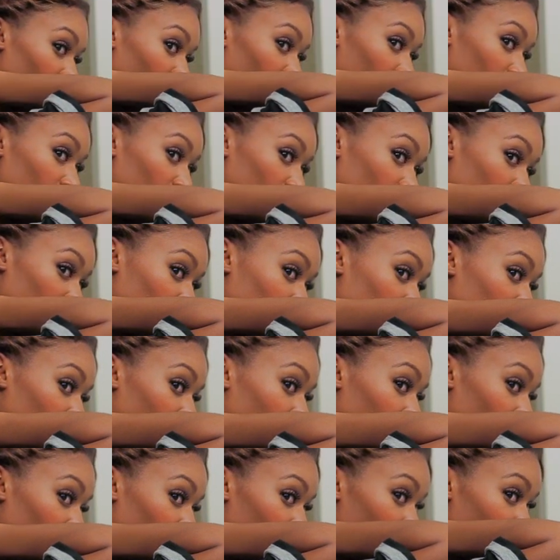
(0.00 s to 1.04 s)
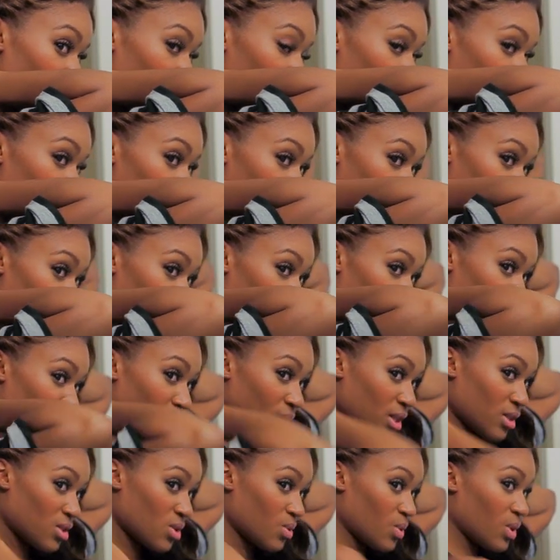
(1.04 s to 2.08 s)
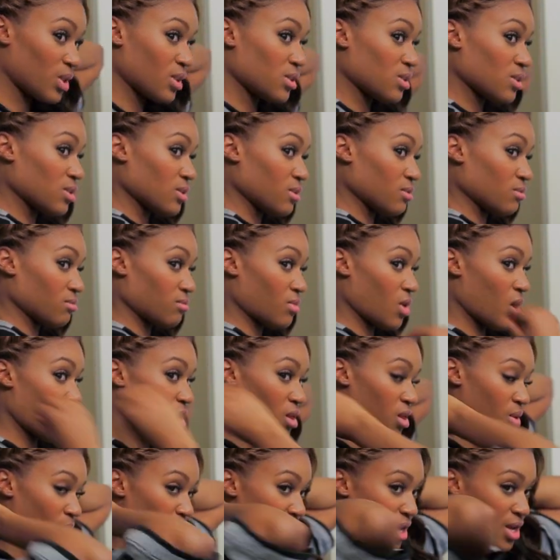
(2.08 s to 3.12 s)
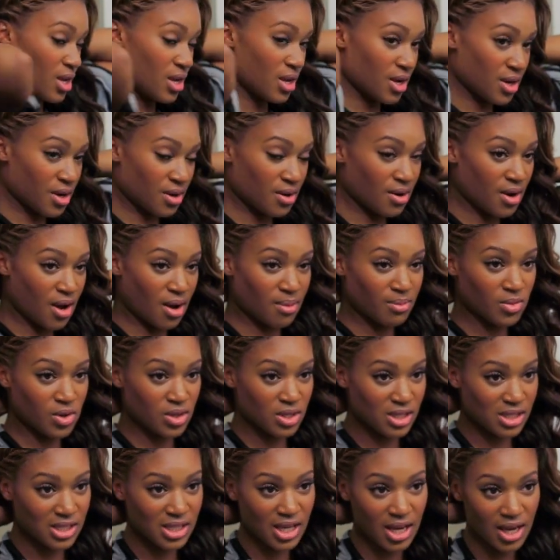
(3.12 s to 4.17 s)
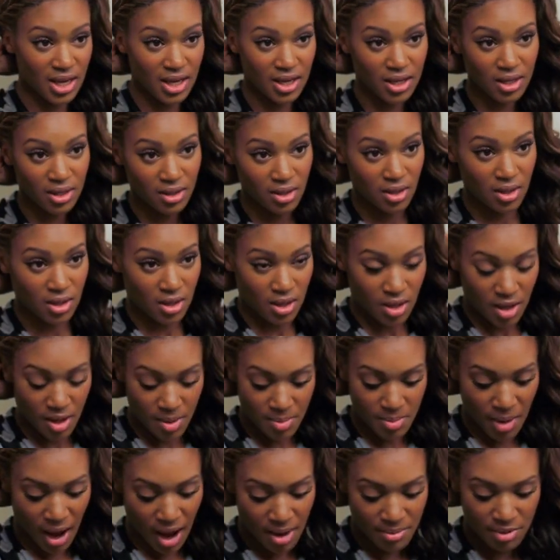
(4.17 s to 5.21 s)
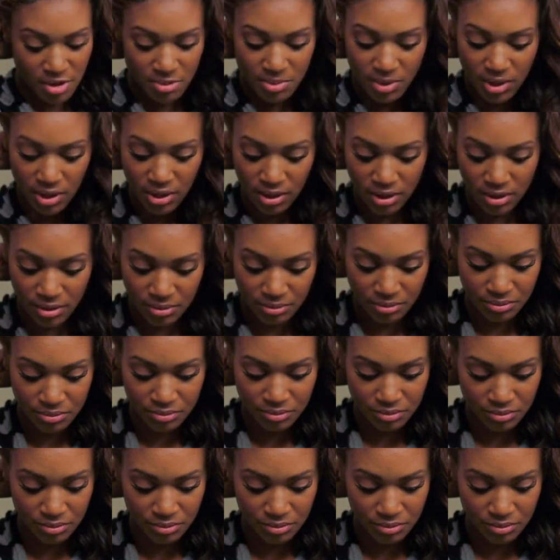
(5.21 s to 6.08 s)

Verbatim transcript: As you can see, I have my twist all the way here. I'm going to take a bobby pin